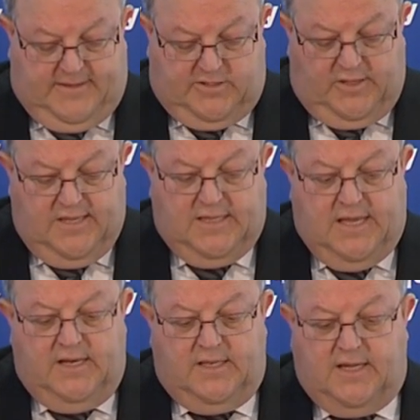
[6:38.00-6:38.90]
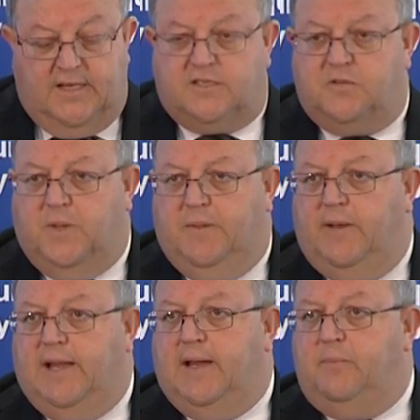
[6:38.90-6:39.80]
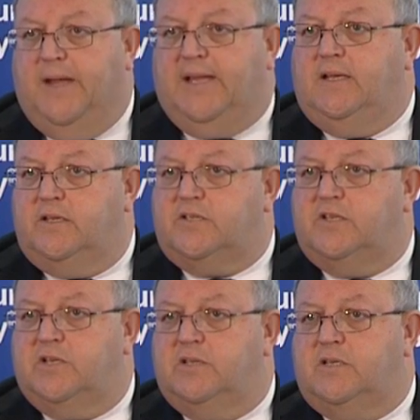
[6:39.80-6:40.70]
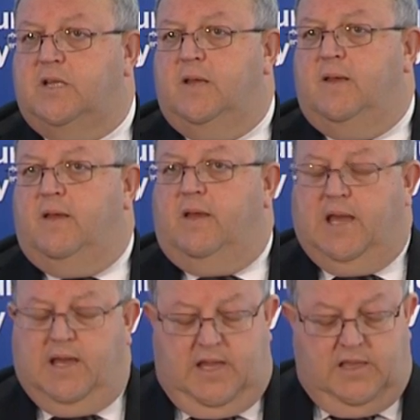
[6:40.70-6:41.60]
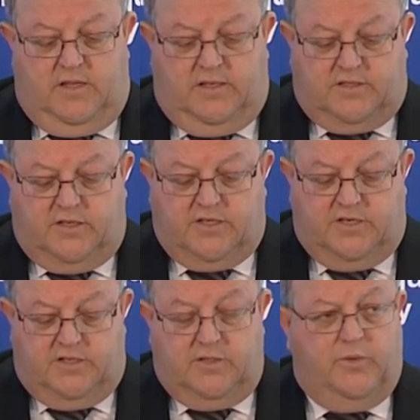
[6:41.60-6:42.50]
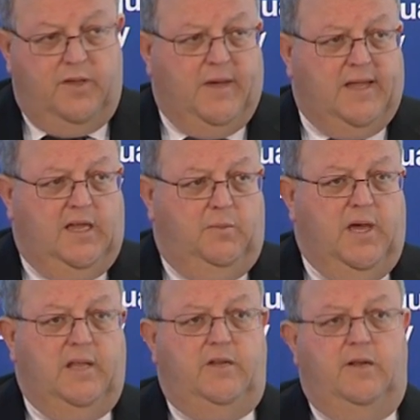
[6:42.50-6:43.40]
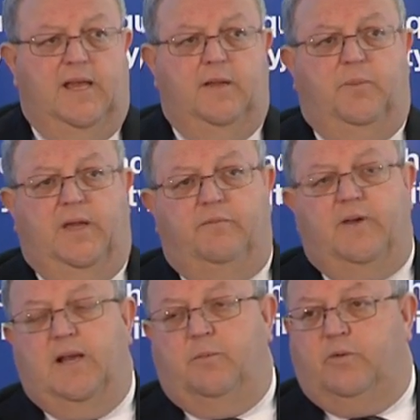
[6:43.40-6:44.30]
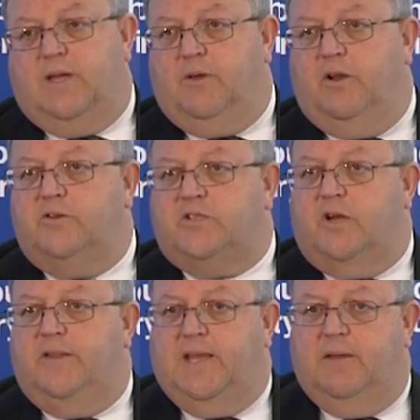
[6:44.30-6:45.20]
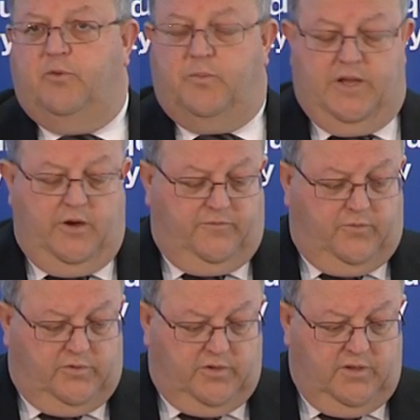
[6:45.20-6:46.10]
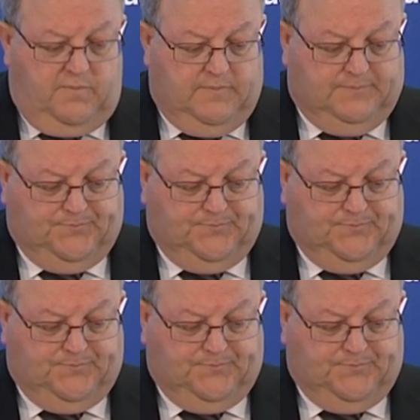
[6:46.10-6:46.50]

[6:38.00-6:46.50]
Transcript: so I think that indicates that people are making decisions uh, and the decisions that we're making about new land being available coming alongside that will be helpful to them.